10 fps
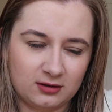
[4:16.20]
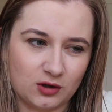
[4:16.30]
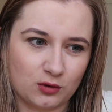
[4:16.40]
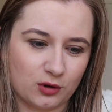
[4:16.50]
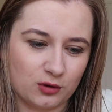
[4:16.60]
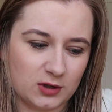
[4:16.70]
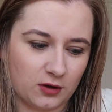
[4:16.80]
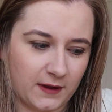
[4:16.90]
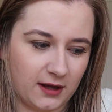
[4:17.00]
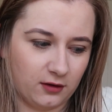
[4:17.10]
Don't quote me on
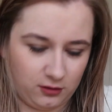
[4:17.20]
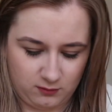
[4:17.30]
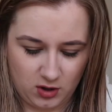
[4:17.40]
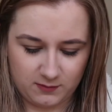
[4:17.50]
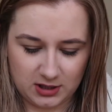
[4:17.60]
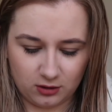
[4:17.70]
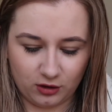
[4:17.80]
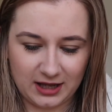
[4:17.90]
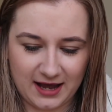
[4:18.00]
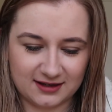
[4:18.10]
that, but it might be a lot
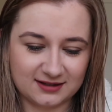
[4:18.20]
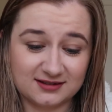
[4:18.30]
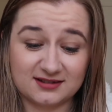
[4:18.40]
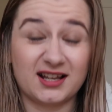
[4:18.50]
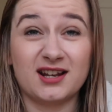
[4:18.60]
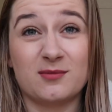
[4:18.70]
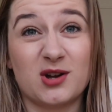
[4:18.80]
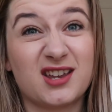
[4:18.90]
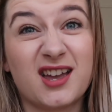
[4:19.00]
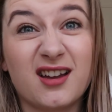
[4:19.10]
less and I
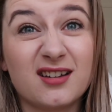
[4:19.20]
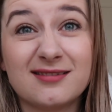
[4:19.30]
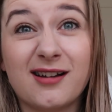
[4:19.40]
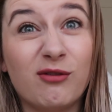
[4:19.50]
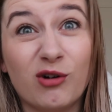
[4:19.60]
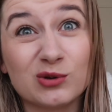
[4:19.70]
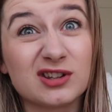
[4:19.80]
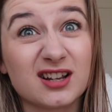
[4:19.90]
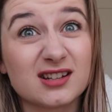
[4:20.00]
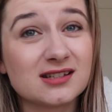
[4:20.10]
might get a false
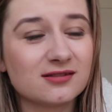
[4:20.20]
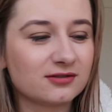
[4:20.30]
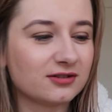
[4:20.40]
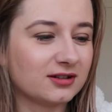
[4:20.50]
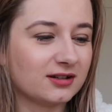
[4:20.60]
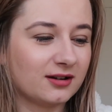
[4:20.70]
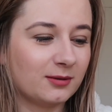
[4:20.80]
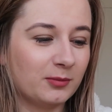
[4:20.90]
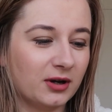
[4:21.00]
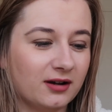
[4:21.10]
negative,
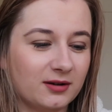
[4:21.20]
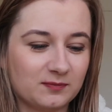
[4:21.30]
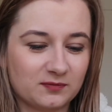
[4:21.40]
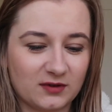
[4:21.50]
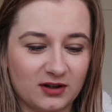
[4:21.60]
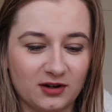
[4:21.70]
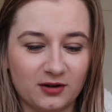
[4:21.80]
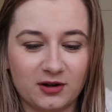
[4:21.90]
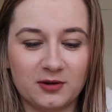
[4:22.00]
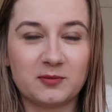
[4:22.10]
but I don't
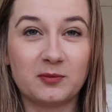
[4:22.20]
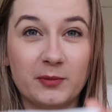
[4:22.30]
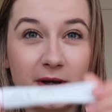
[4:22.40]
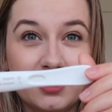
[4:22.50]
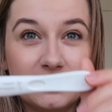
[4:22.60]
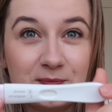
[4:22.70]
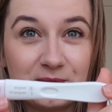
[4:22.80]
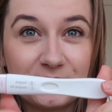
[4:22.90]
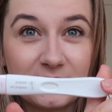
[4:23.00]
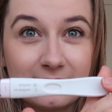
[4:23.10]
know. But
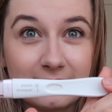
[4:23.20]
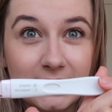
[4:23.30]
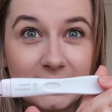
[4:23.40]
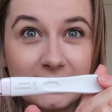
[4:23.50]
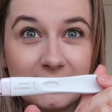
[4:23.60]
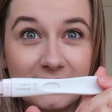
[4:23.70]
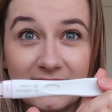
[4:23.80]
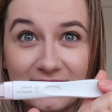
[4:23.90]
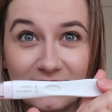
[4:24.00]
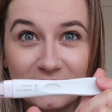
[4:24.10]

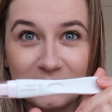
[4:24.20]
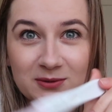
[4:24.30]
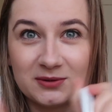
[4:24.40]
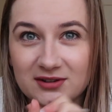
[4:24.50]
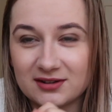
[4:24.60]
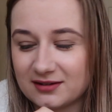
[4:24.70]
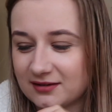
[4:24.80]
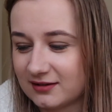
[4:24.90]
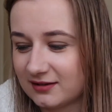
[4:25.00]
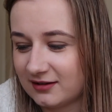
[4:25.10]
here goes.
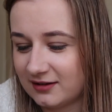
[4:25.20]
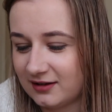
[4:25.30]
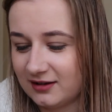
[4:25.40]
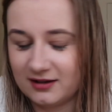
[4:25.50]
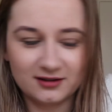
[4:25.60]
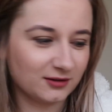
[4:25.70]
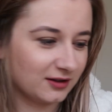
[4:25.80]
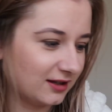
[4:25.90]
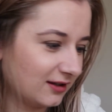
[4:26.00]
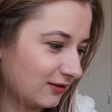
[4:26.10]
So I
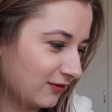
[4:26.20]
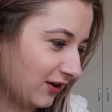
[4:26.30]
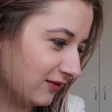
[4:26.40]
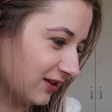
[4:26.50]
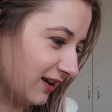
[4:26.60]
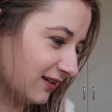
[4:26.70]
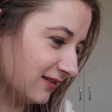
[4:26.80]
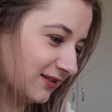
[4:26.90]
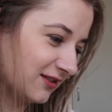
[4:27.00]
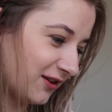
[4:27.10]
think it's 5
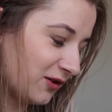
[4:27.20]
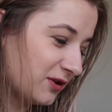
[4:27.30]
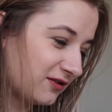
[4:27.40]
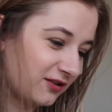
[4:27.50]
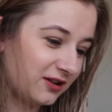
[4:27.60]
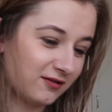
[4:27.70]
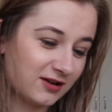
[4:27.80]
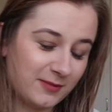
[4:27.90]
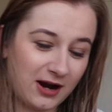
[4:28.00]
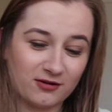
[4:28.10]
seconds. I always feel like
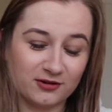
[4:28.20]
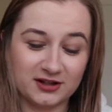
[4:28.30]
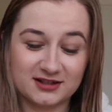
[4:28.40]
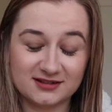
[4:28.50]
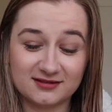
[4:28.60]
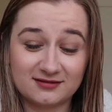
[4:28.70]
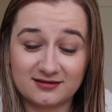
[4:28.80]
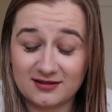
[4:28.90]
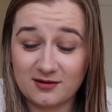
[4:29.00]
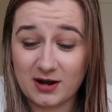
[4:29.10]
really paranoid and
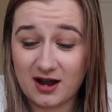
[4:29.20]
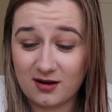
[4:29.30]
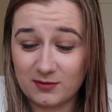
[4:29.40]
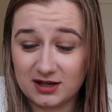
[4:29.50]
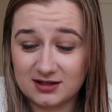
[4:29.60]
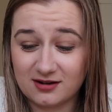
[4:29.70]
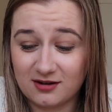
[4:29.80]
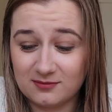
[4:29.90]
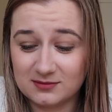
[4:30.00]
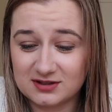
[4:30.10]
no matter how many
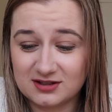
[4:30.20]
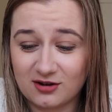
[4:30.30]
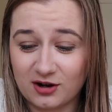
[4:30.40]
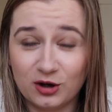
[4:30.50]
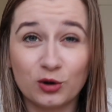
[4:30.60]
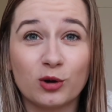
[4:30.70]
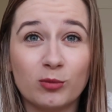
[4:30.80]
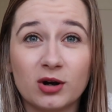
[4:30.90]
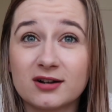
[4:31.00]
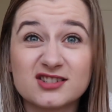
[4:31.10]
times you kind of look at the
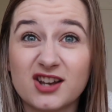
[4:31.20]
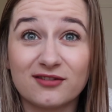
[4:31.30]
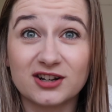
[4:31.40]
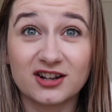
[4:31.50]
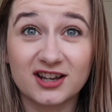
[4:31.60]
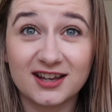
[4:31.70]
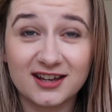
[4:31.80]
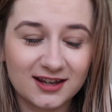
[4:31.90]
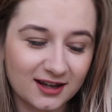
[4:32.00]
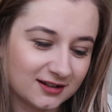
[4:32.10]
box, you have to look at it
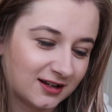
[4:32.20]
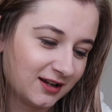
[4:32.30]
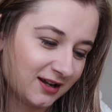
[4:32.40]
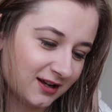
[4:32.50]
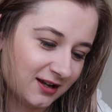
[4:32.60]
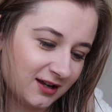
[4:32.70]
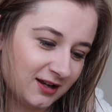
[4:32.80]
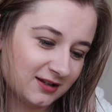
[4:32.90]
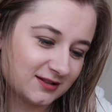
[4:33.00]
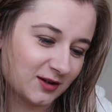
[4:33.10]
again.
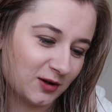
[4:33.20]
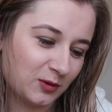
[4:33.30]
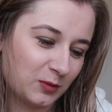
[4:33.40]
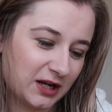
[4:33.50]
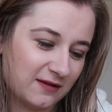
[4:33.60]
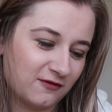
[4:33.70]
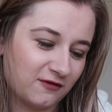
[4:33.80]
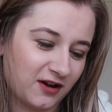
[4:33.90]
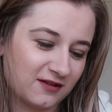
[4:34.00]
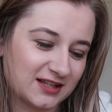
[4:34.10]
So put it in for
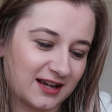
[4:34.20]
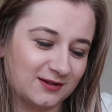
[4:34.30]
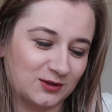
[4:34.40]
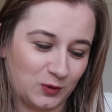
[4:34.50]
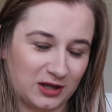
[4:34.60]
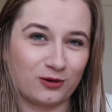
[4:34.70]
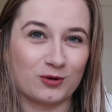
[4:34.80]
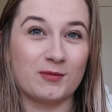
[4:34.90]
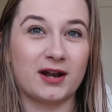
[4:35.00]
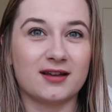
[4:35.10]
5 seconds, wait 3
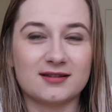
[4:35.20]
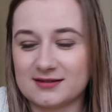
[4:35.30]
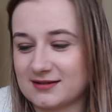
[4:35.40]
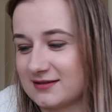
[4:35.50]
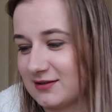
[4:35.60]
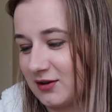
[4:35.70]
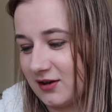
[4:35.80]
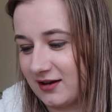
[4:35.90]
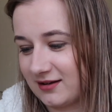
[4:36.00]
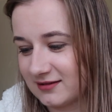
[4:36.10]
minutes.
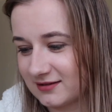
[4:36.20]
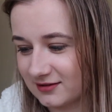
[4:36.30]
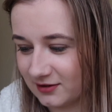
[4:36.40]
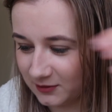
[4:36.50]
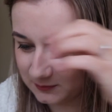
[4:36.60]
Okay, so.